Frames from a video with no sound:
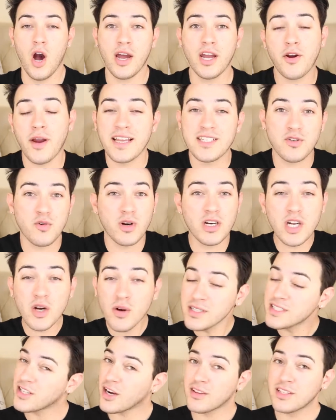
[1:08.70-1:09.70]
Okay, great. So we're gonna
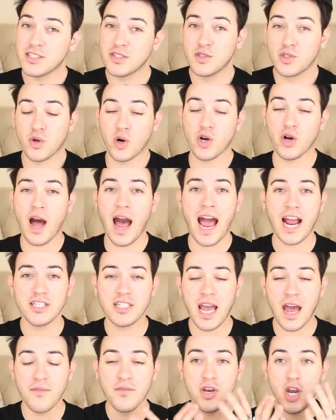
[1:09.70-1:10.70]
go and start this tutorial. I
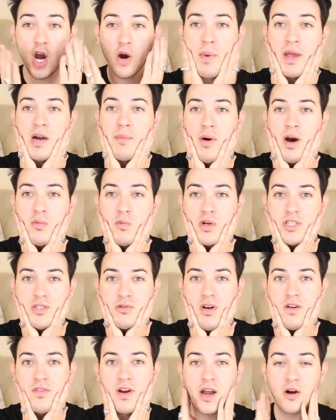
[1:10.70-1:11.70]
actually have no makeup on
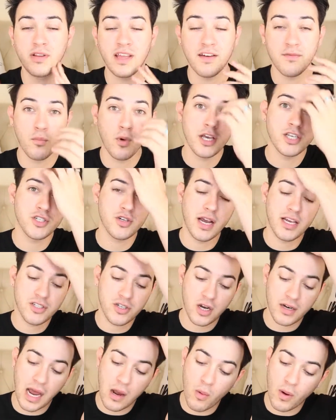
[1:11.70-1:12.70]
whatsoever. I only have
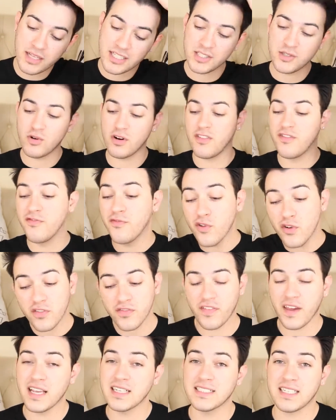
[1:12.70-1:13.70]
moisturizer on. I wanted to do a full
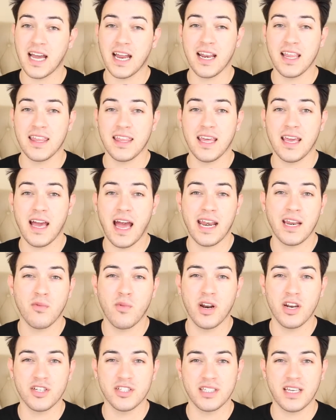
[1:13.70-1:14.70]
face kind of thing. I didn't
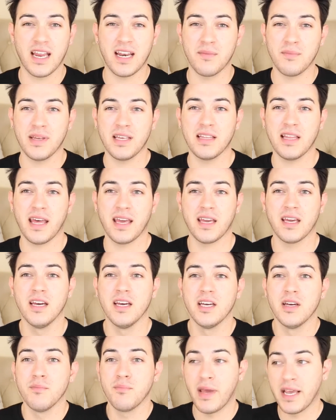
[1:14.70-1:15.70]
want to just kind of be like
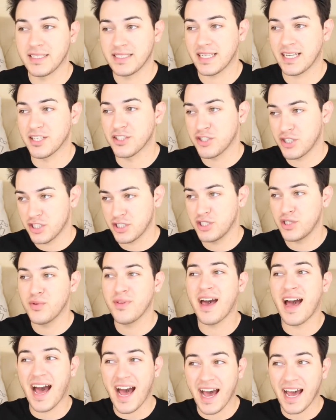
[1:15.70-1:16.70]
basic and just do
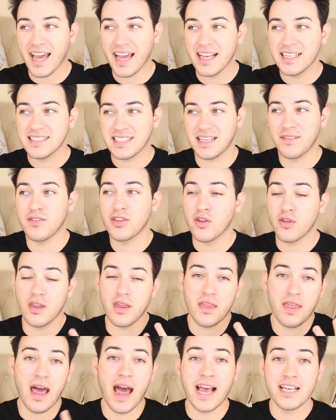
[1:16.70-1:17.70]
the eyes, even though
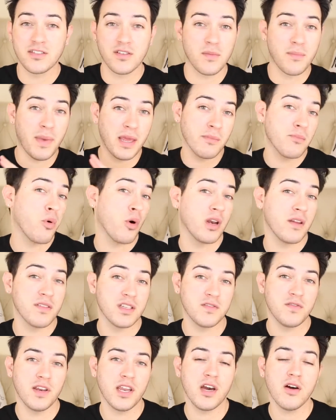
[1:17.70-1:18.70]
the eyes are the main point of
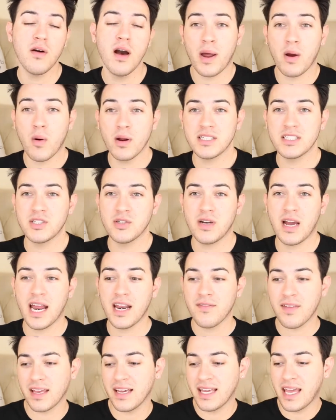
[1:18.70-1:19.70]
this video. But I wanted to do
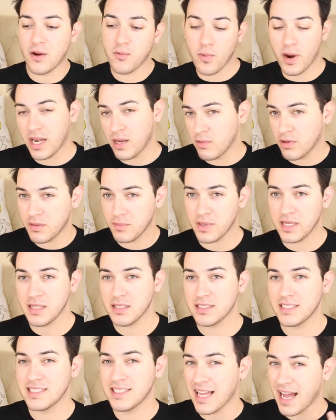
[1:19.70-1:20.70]
kind of like a get ready with
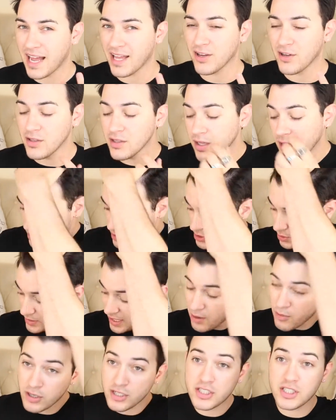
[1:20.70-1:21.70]
me style. So
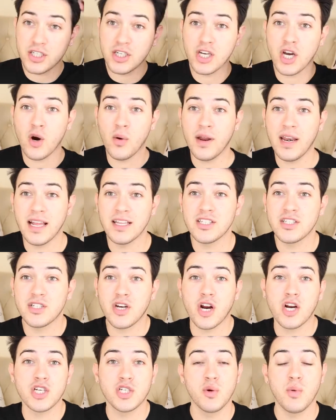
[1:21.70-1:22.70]
yeah, we're just gonna go in and
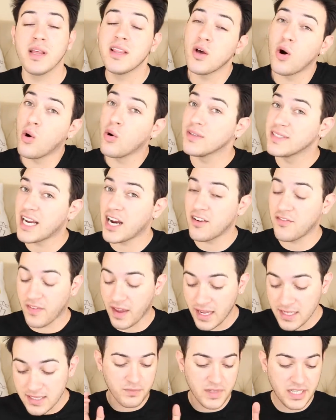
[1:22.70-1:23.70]
start doing the whole entire
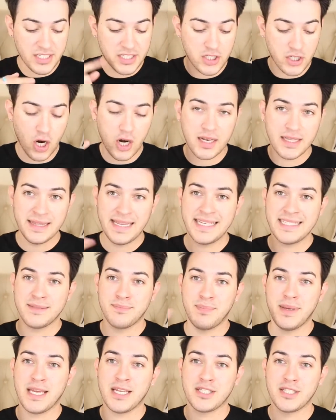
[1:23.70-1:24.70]
face. Let's start this
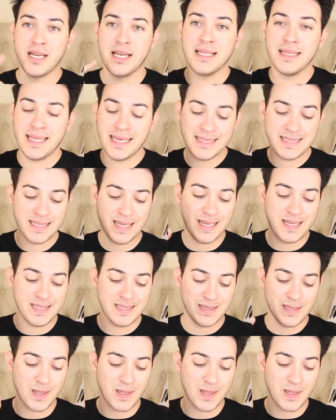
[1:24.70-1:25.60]
bitch. Let's get